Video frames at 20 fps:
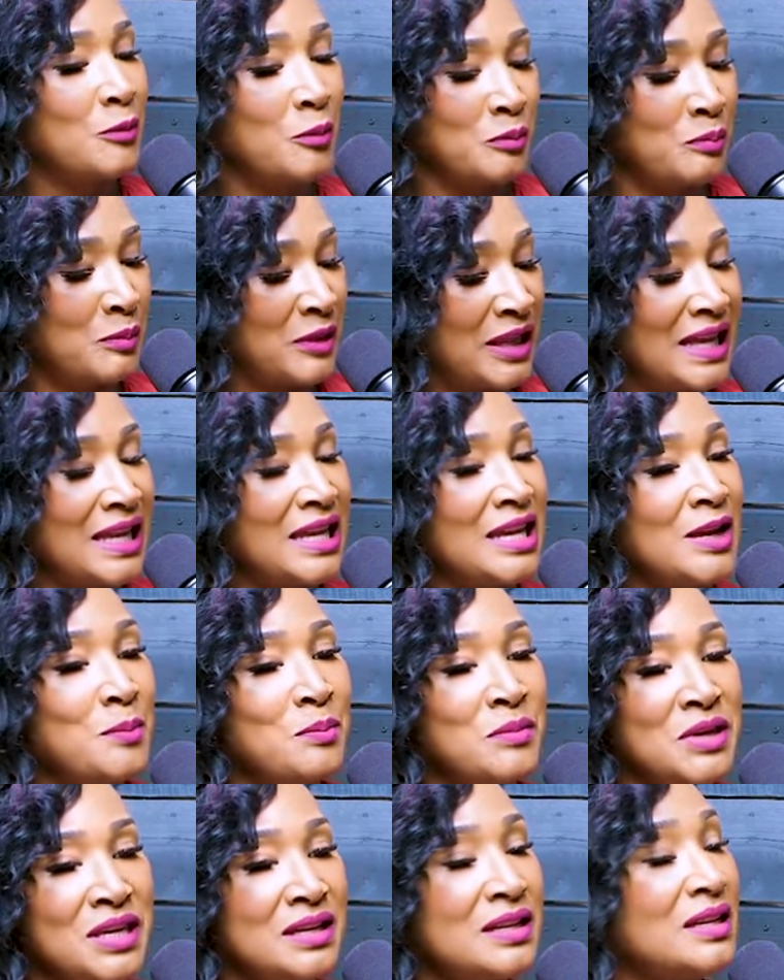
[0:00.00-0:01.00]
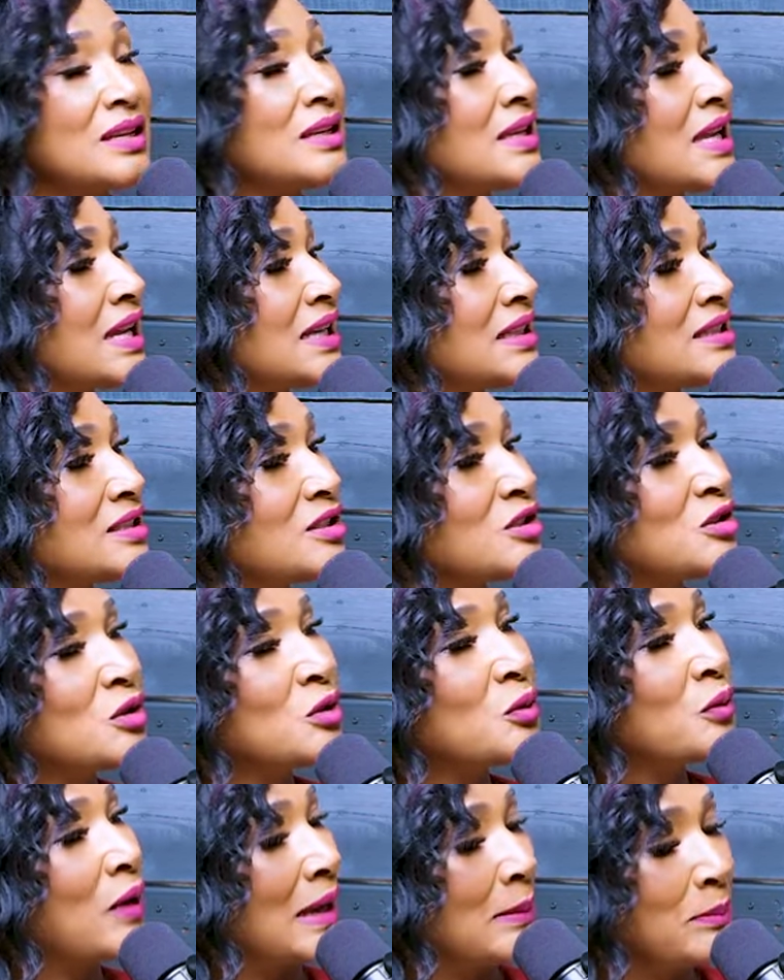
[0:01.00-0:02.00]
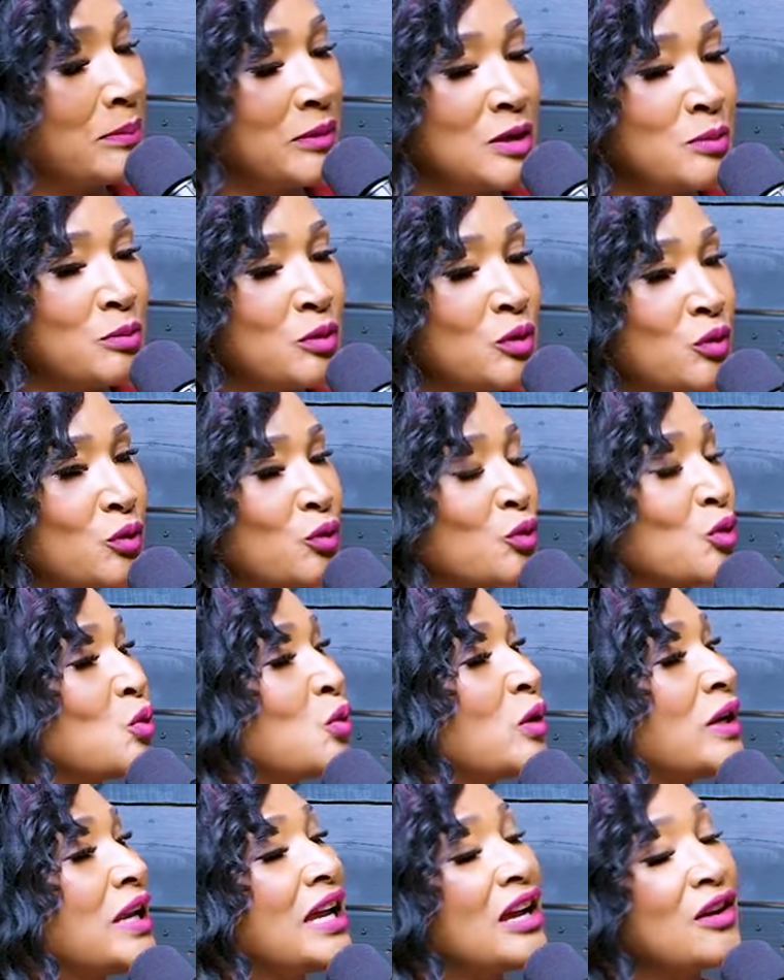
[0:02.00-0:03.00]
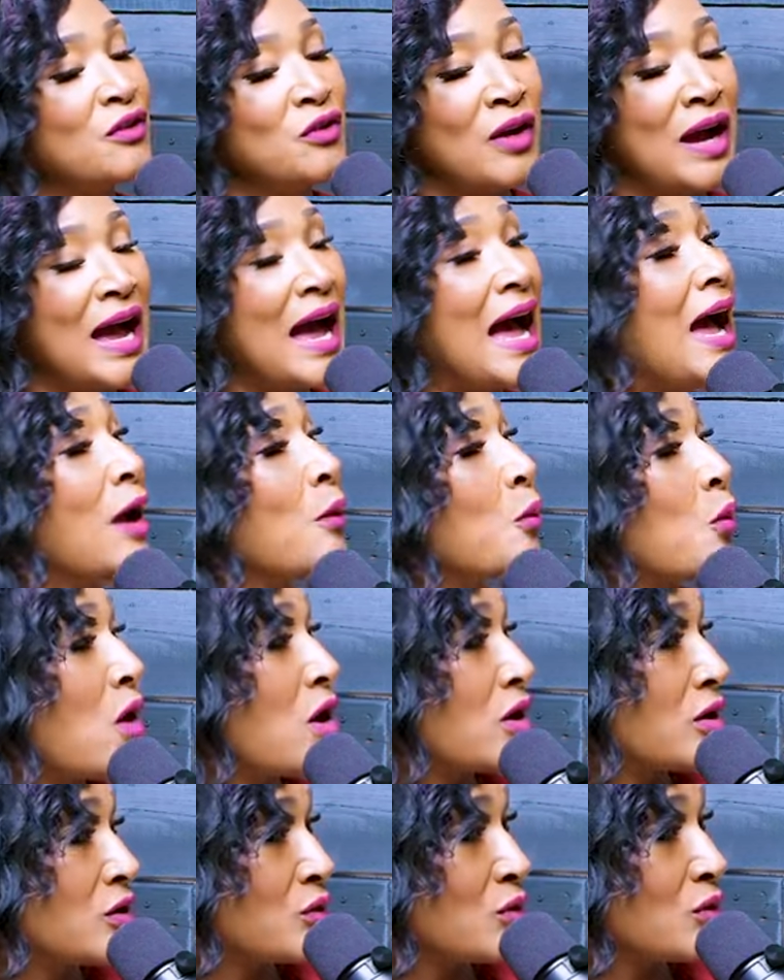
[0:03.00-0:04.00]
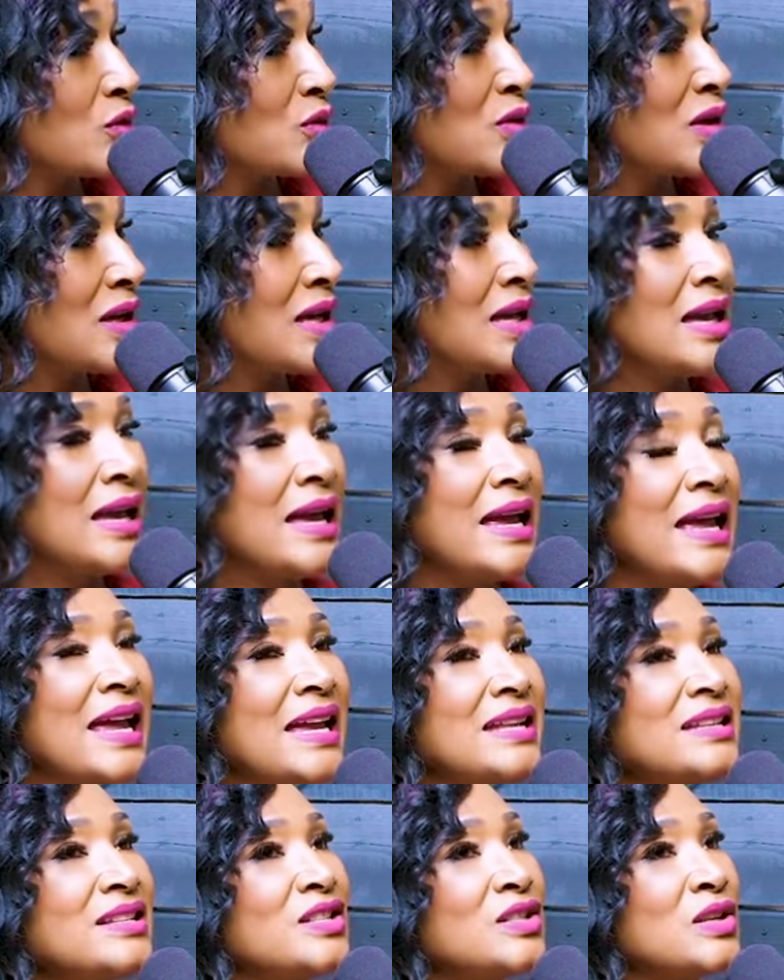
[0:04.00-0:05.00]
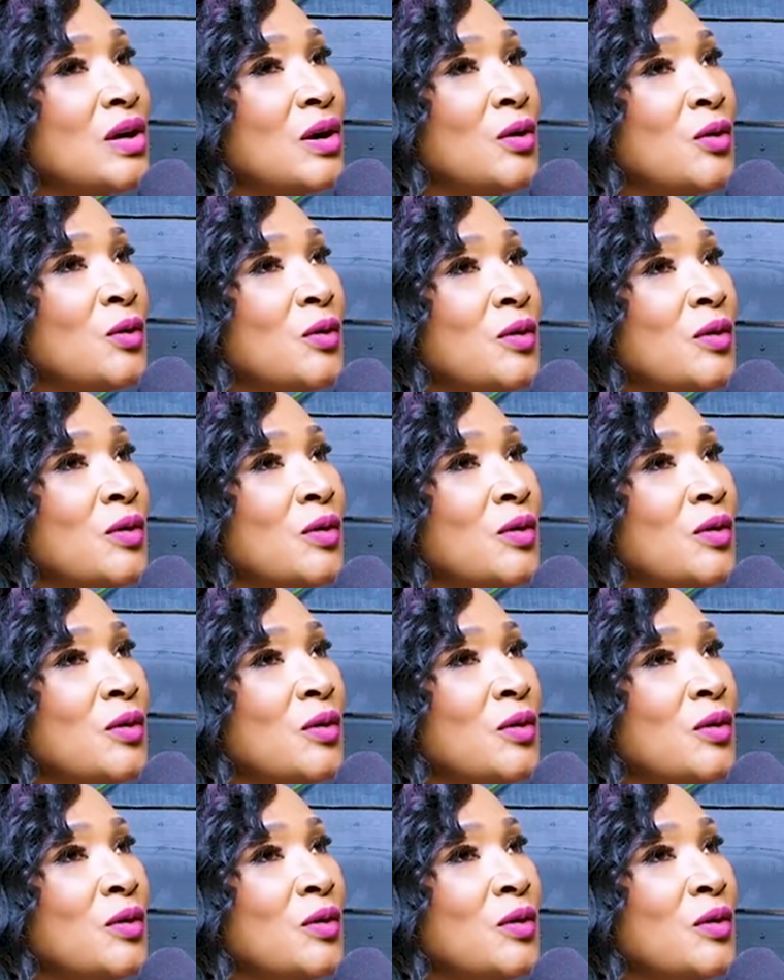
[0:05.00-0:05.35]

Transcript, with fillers: Let him be connected to the right people through whatever I walk through. And so